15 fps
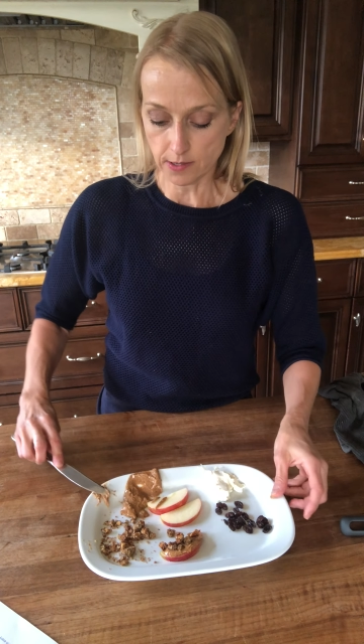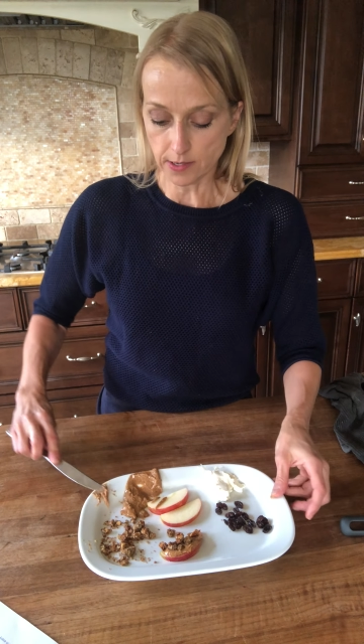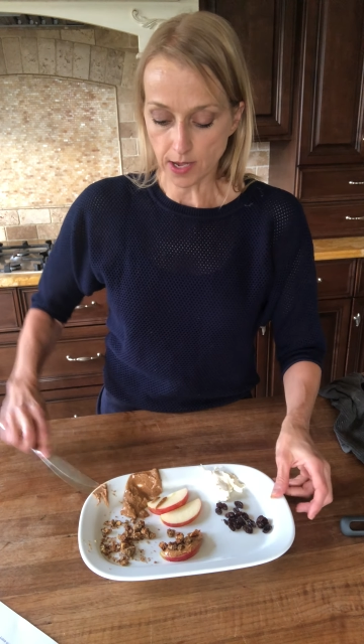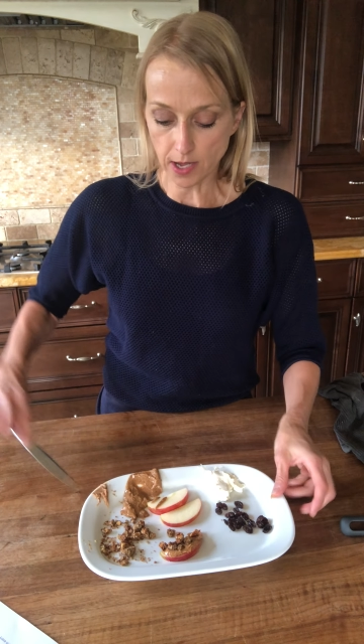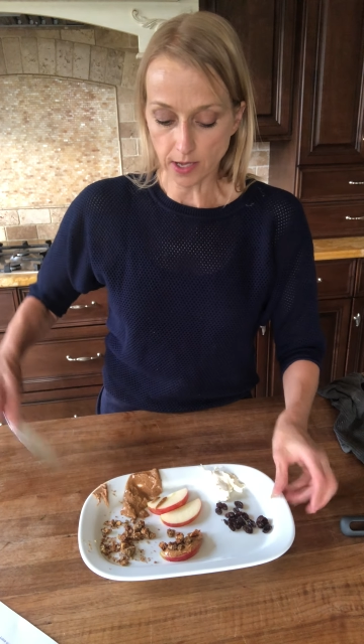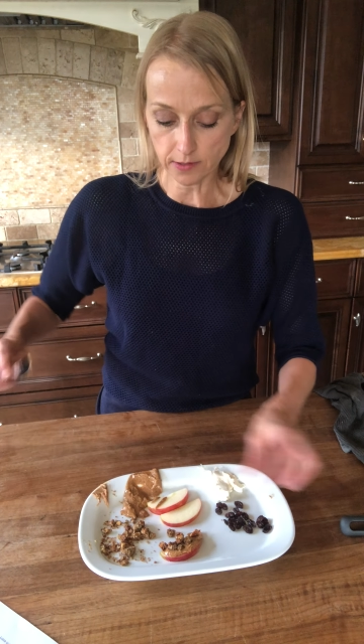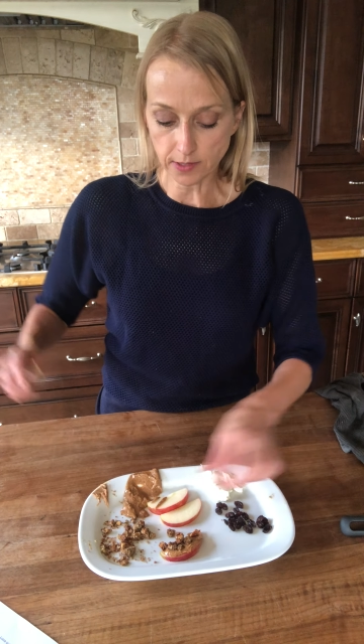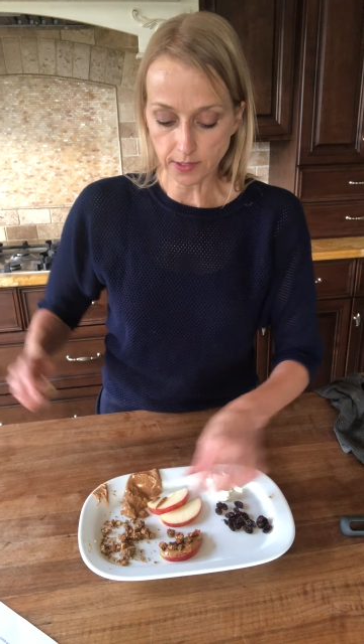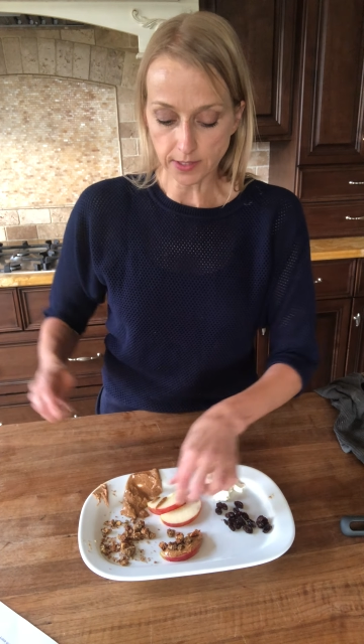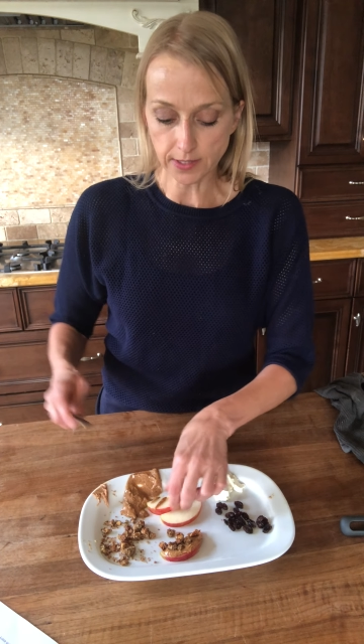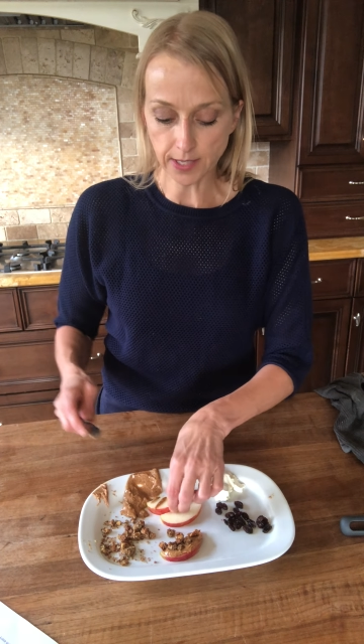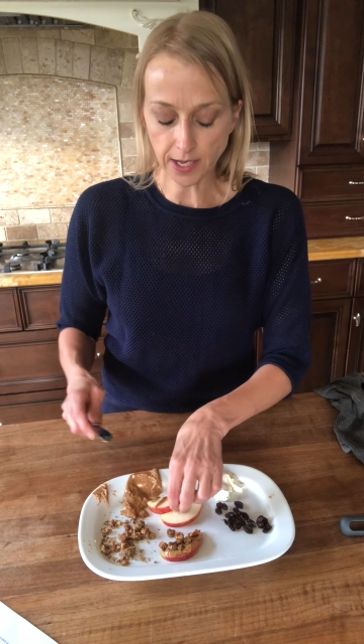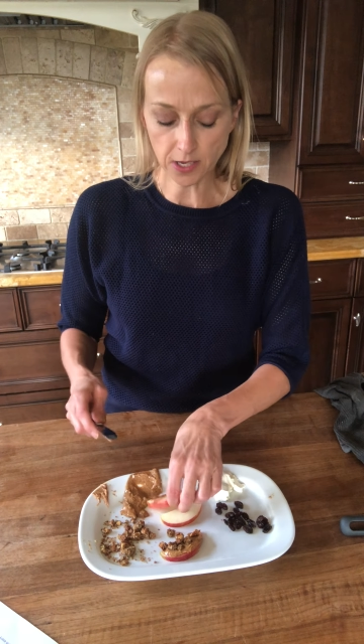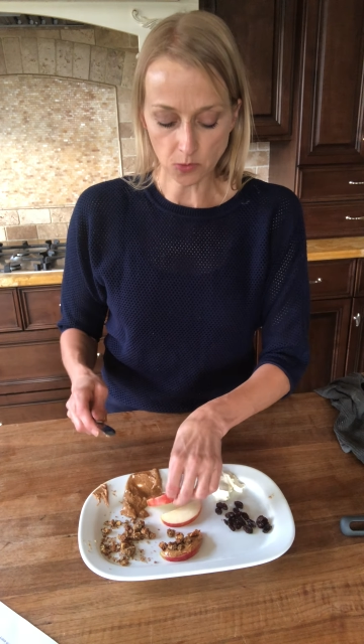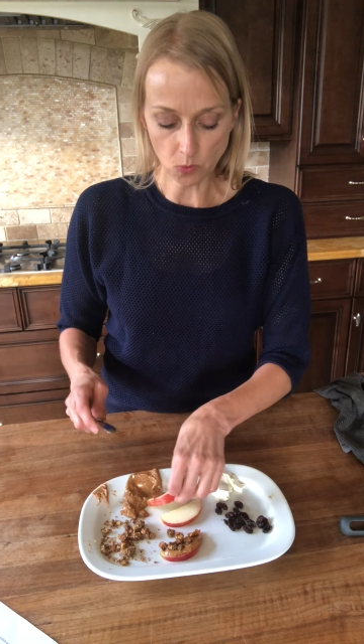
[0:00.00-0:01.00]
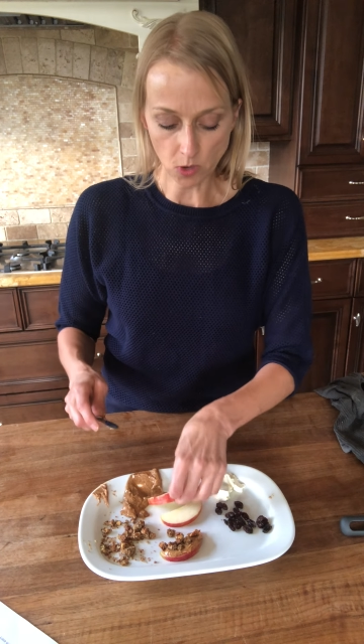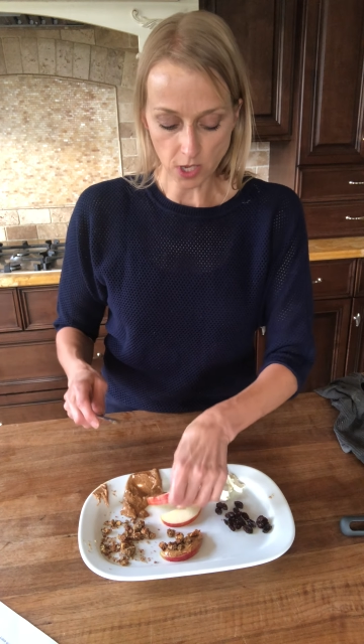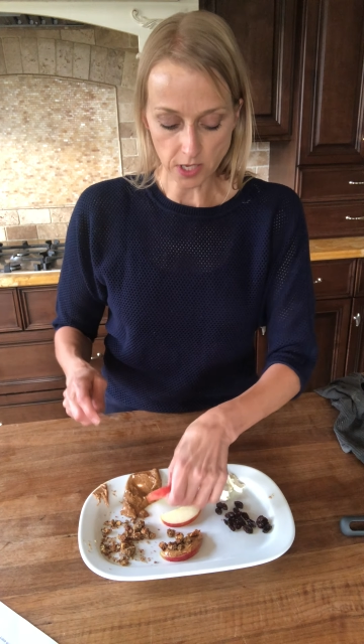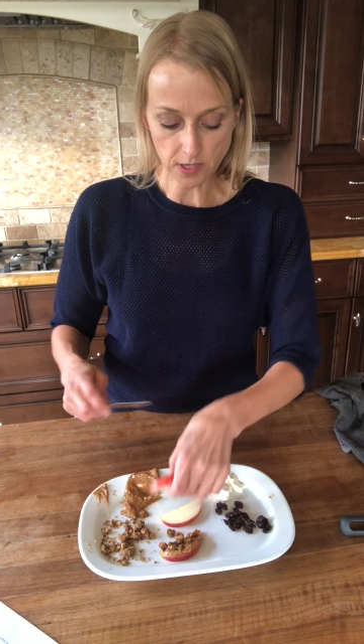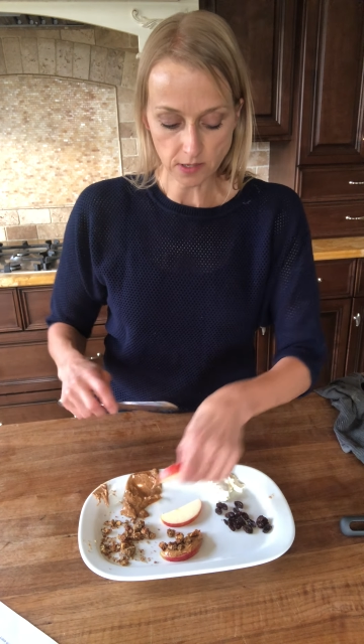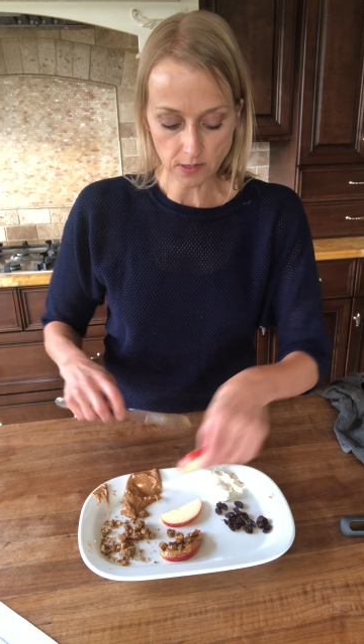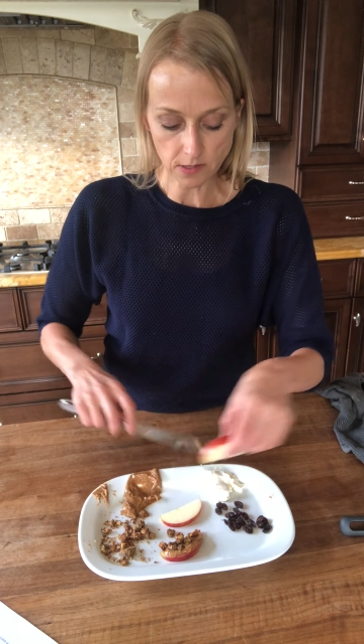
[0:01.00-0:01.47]
Now on the second
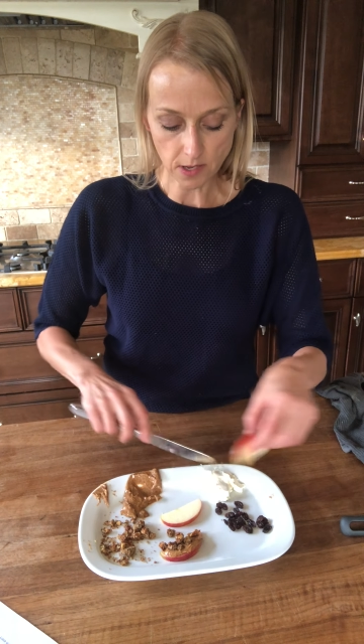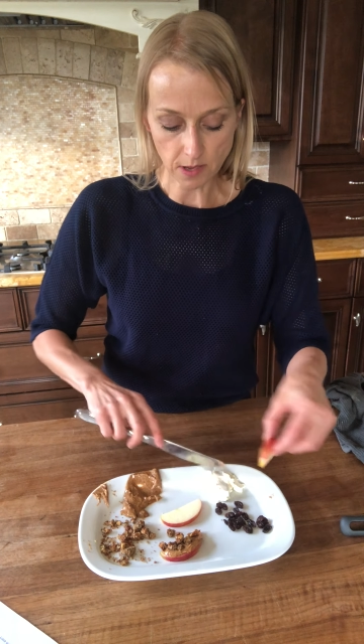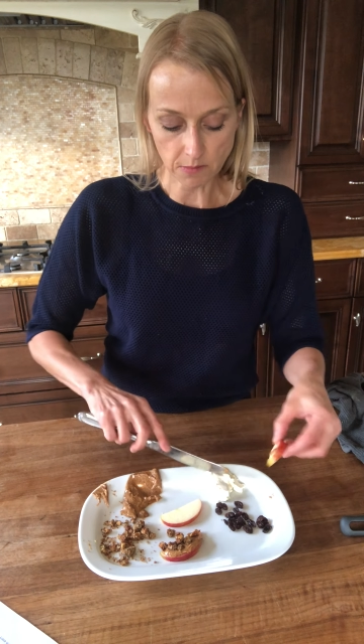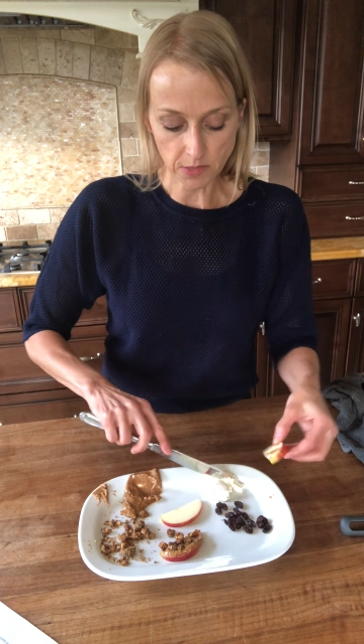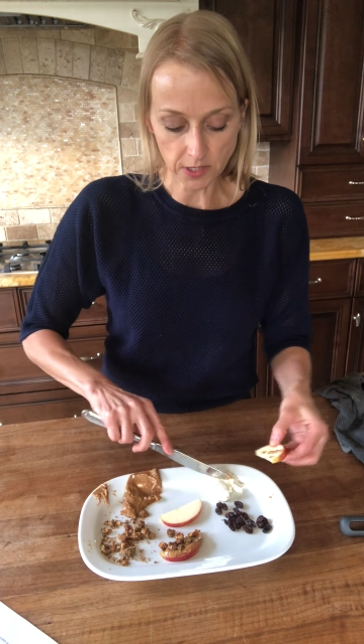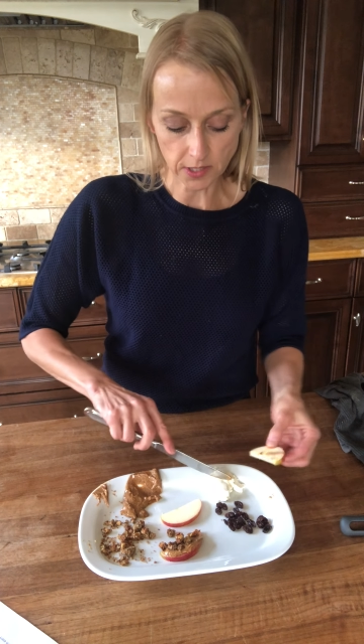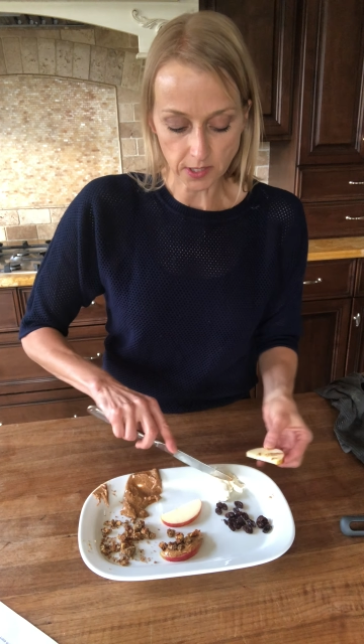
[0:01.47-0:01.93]
one, I'm gonna